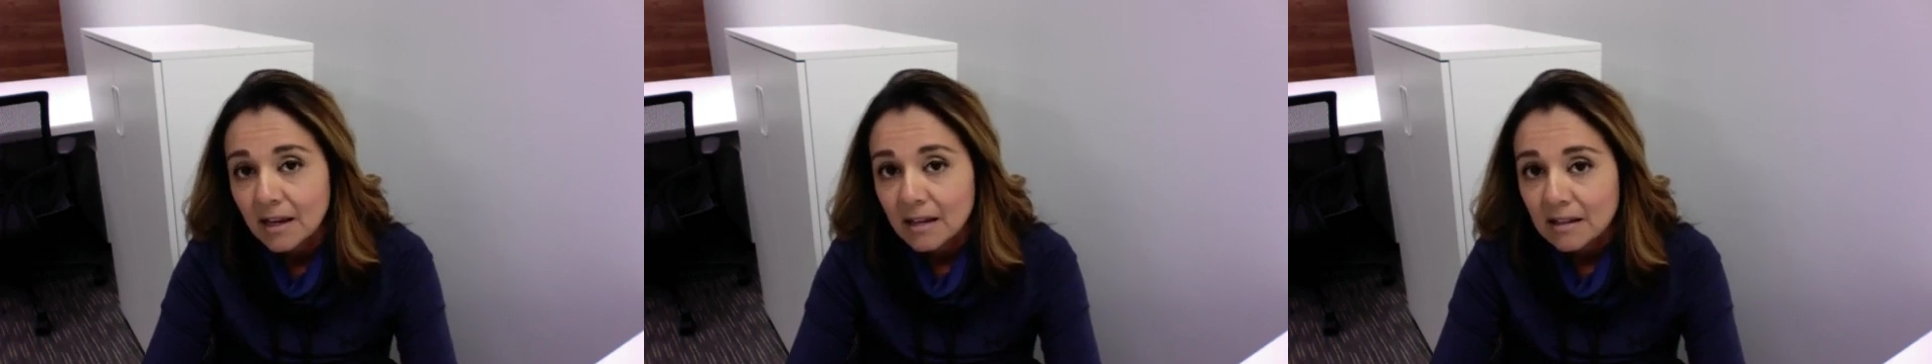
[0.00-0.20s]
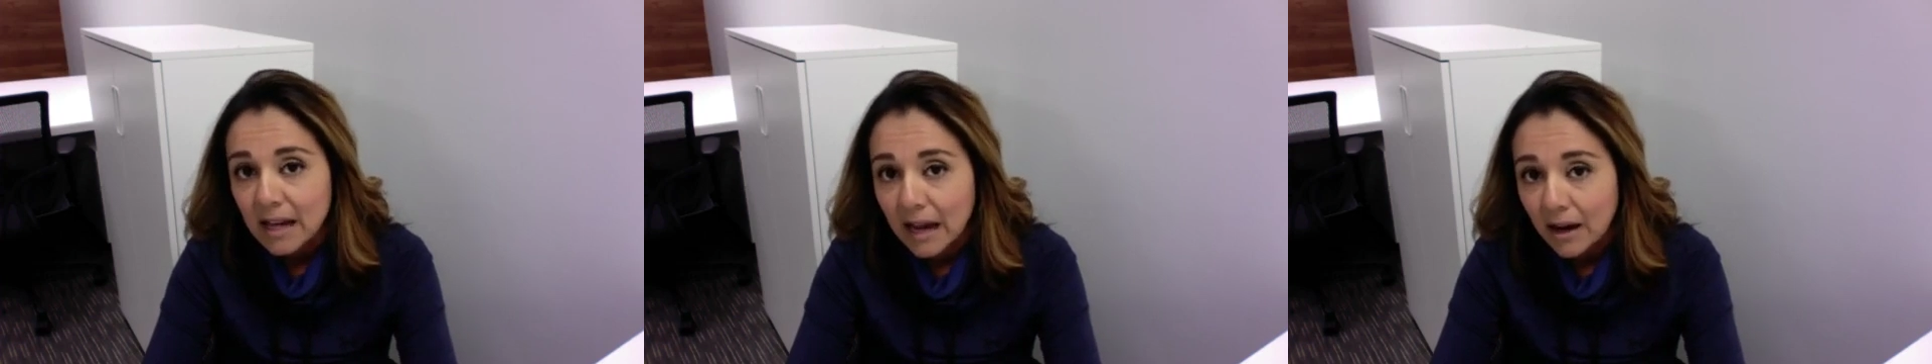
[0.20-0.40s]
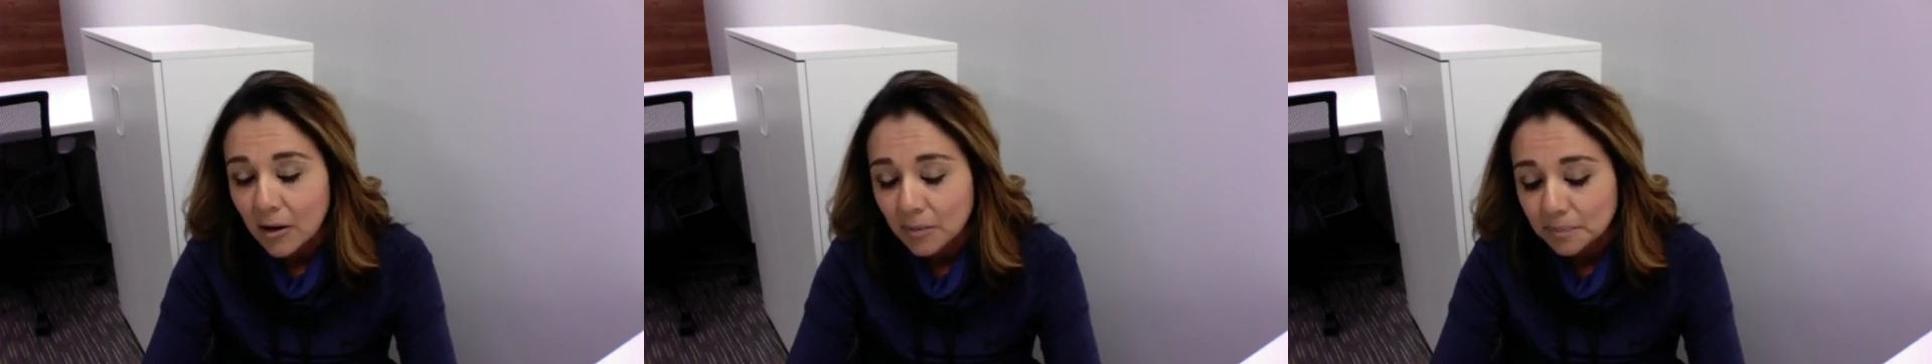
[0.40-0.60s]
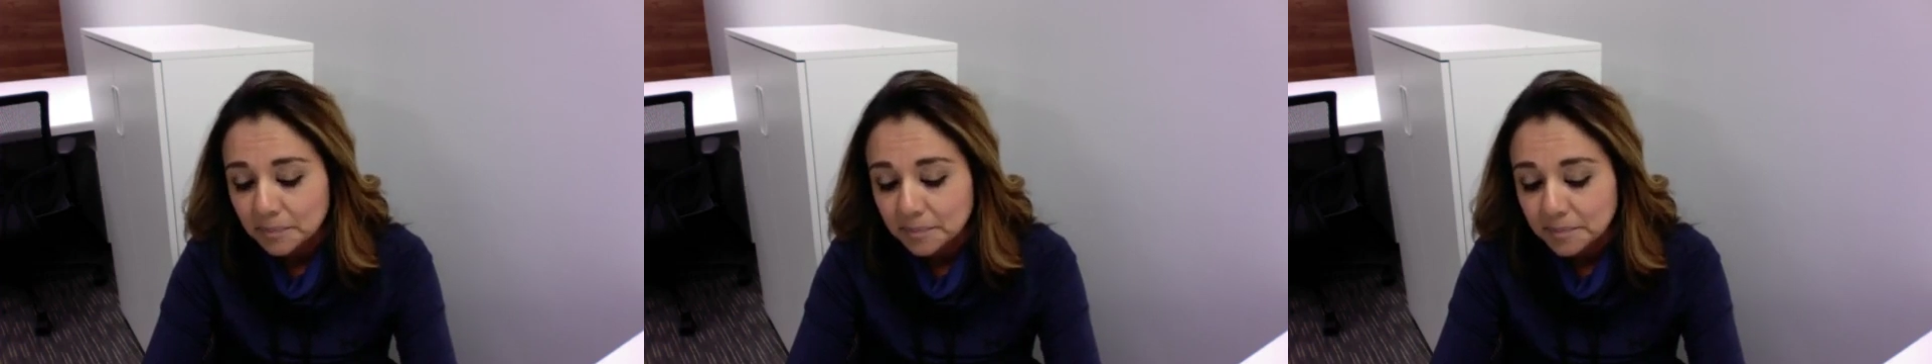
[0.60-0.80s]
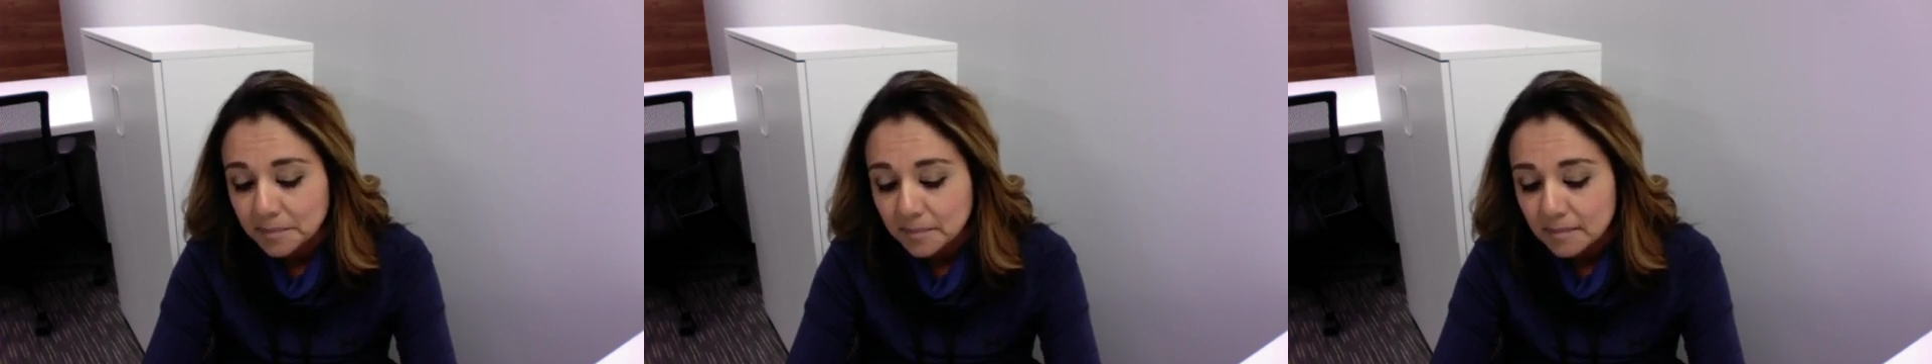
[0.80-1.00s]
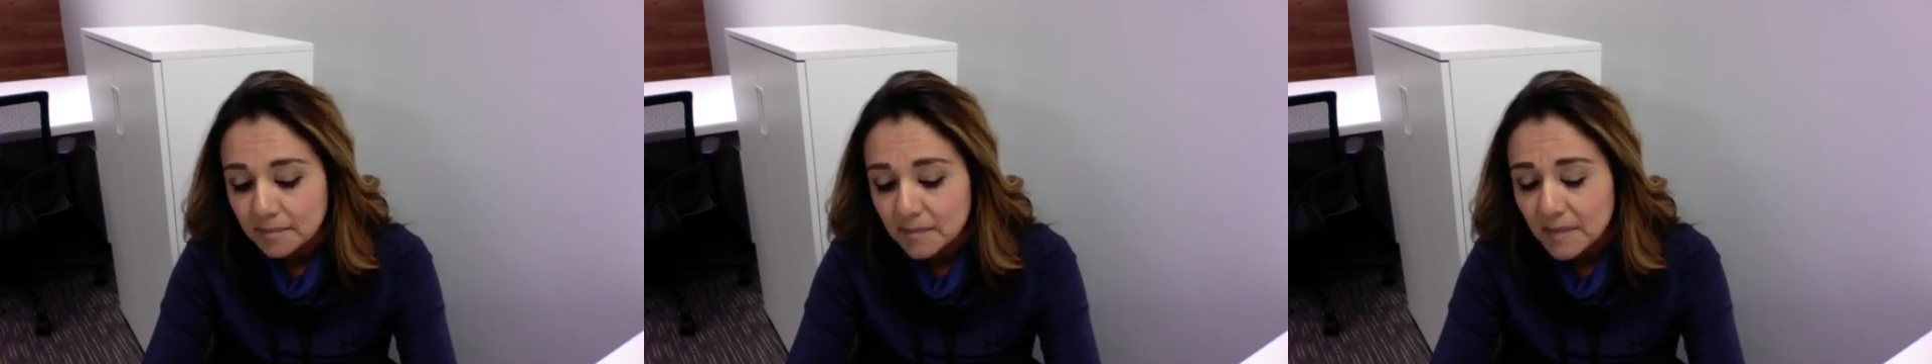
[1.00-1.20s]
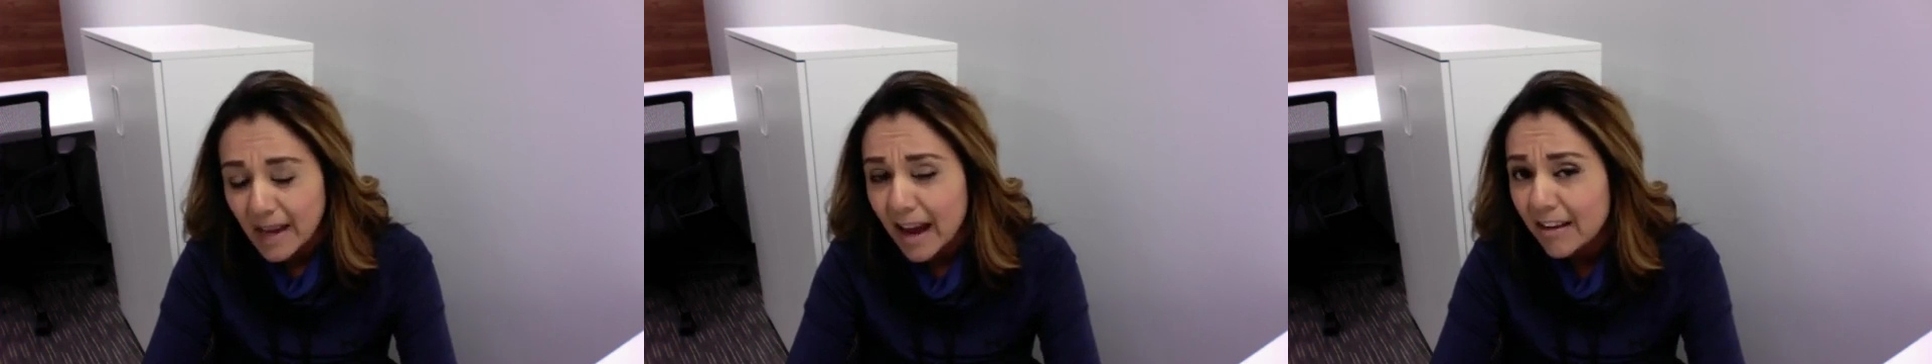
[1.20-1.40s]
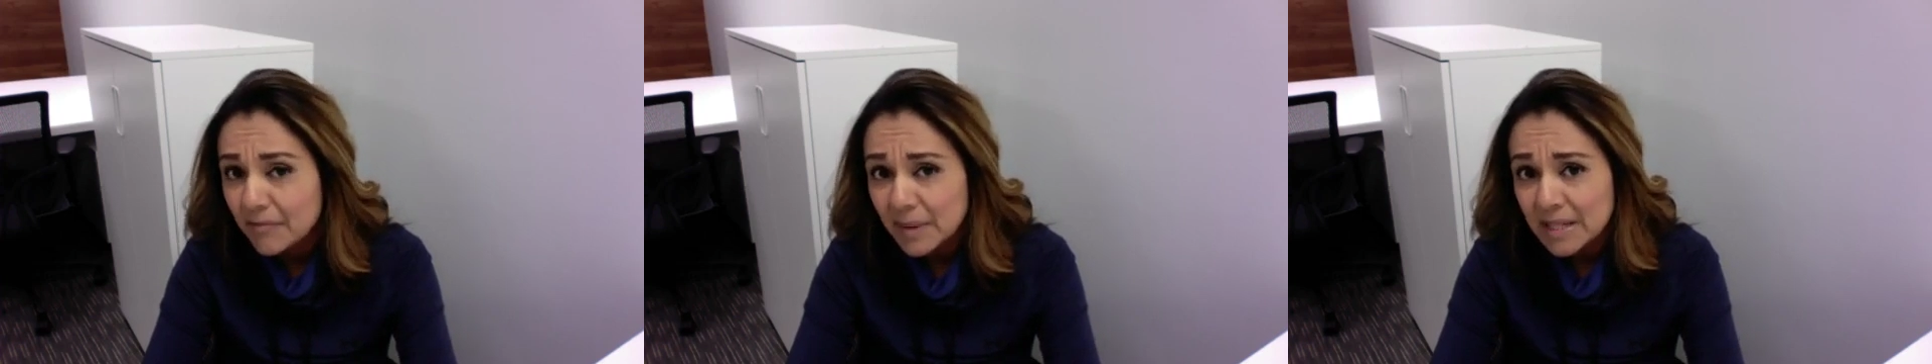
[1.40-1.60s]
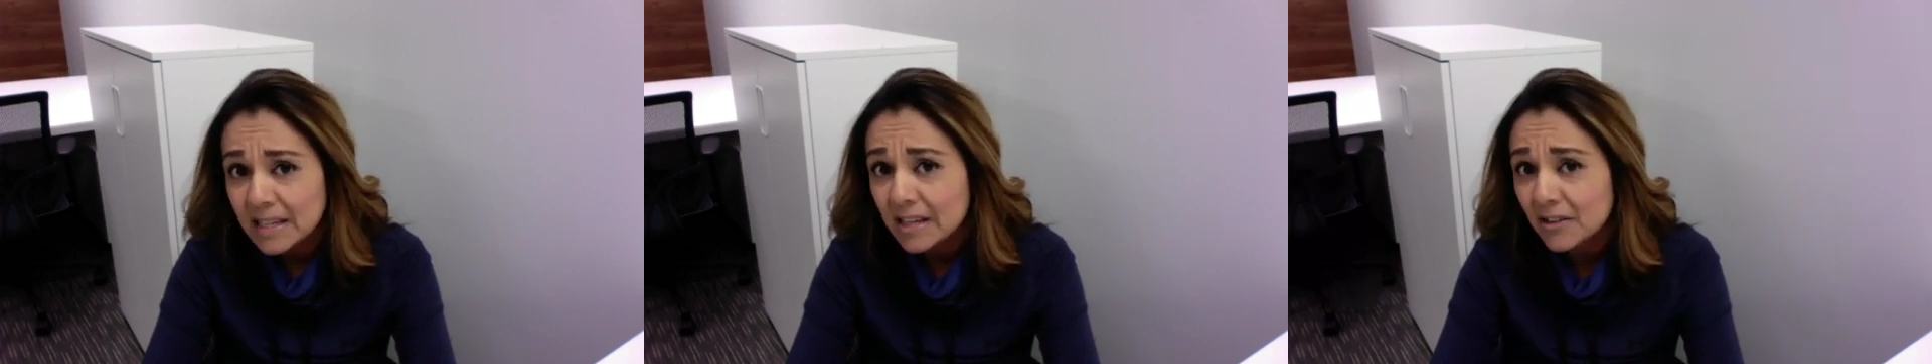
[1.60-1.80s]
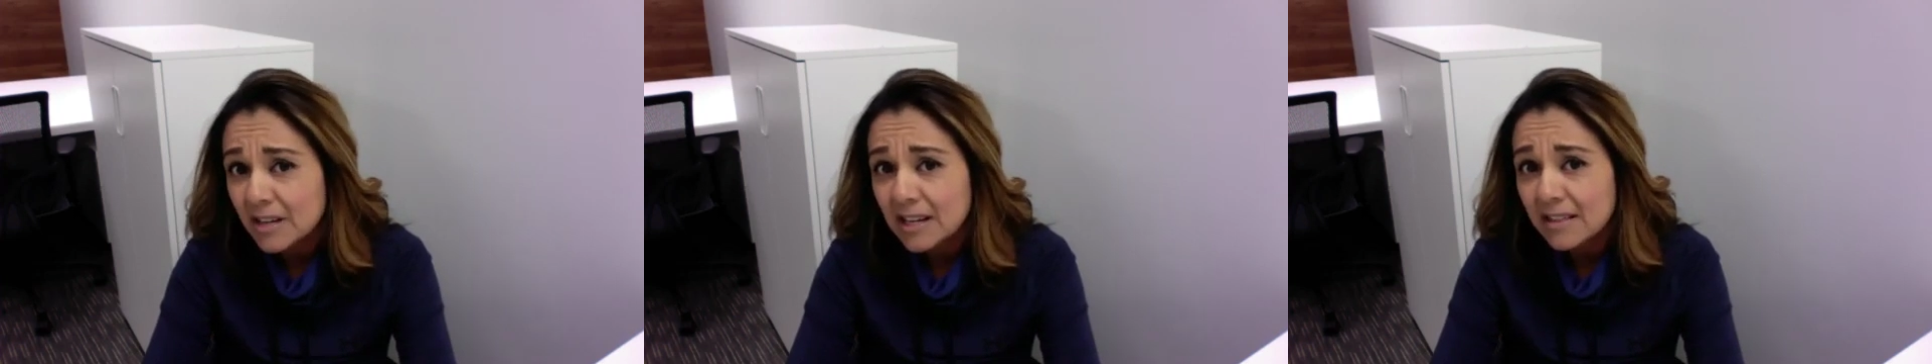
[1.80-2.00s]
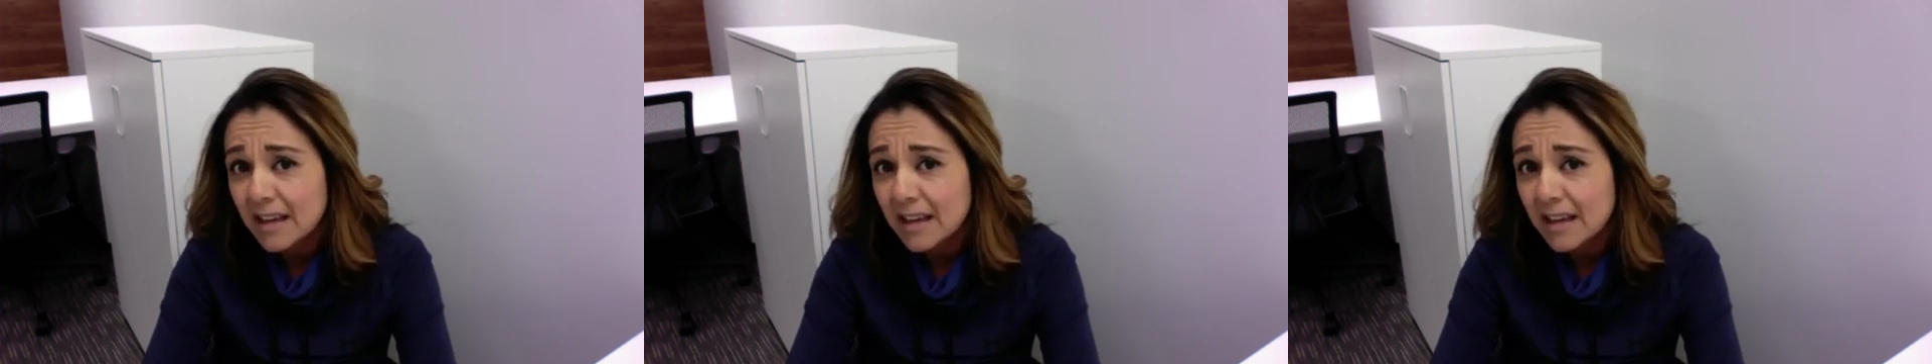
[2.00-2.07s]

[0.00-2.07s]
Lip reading: Now, I've been hearing